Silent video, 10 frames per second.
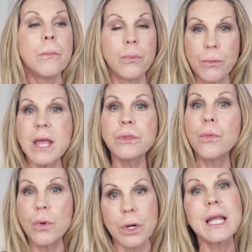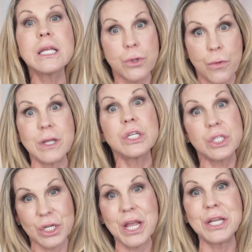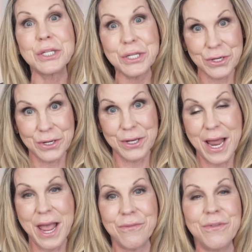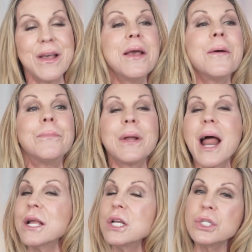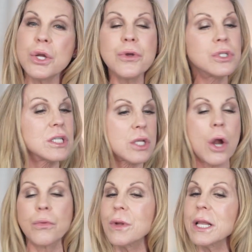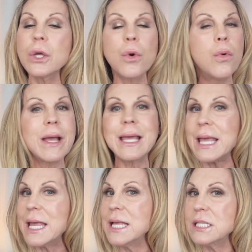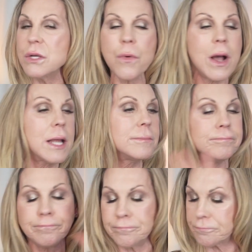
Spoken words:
Breath work is going to change your life. But I'm gonna show you just a really quick, easy one.